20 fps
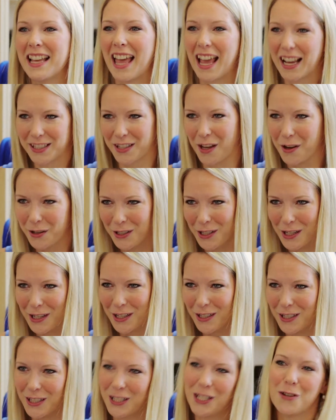
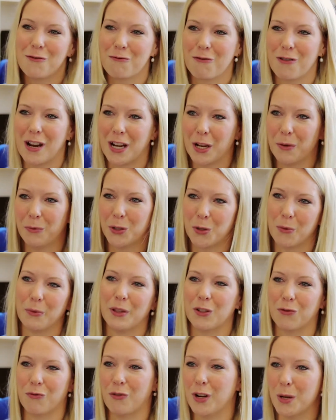exciting and secret, and he was
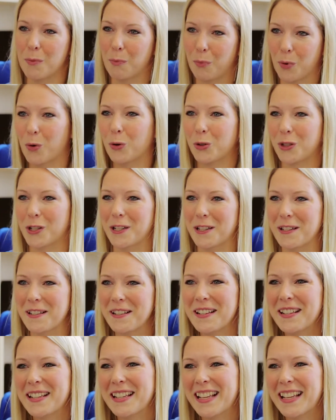doing this really important